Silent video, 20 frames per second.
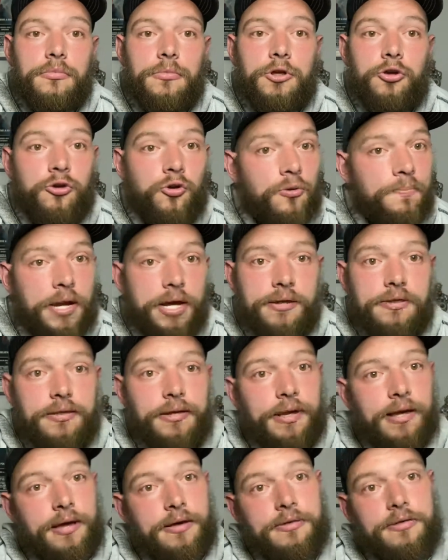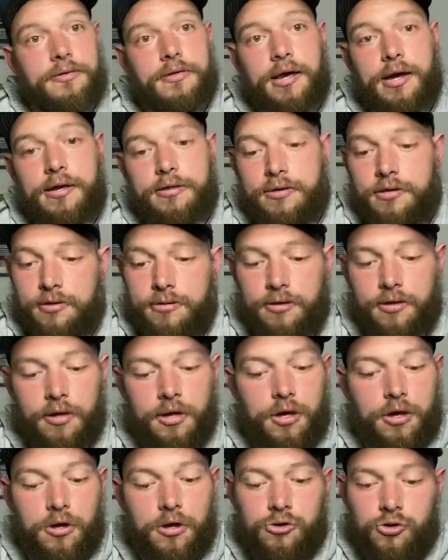Your basic exercises,
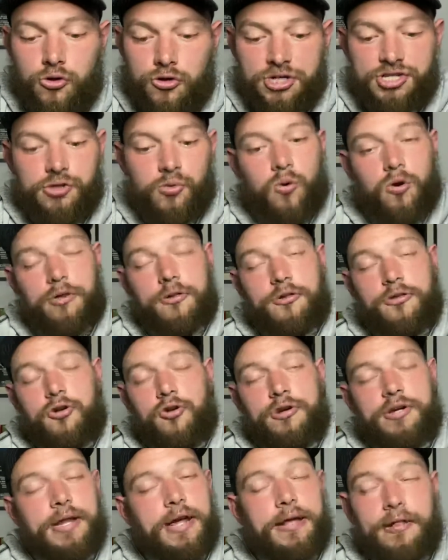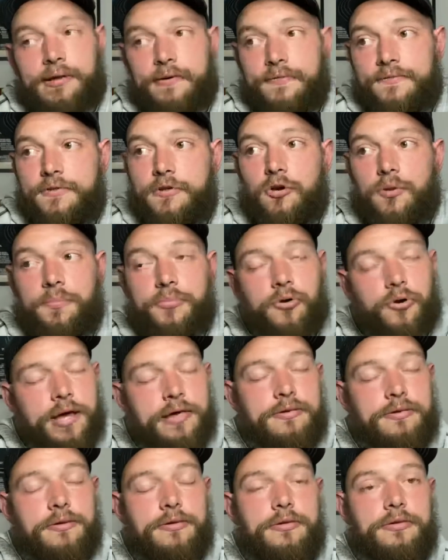your squats, your deadlifts, your
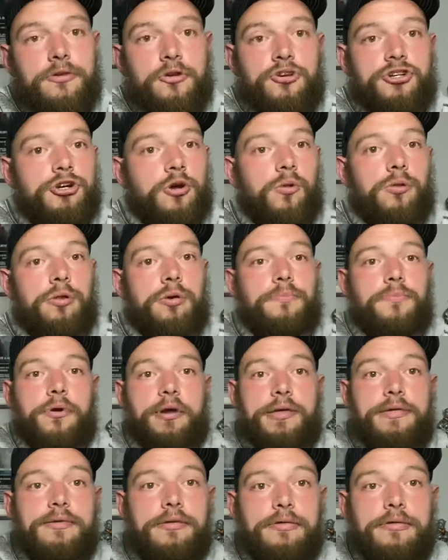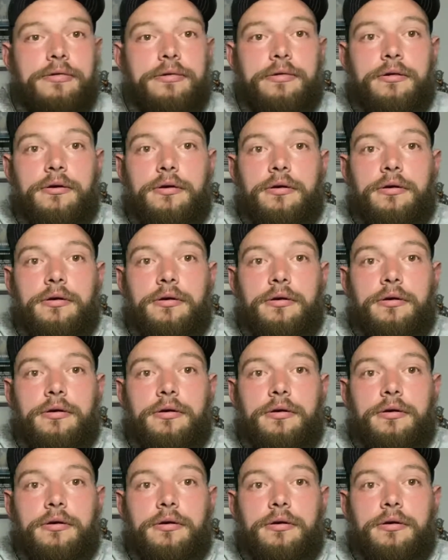presses, your shoulder presses.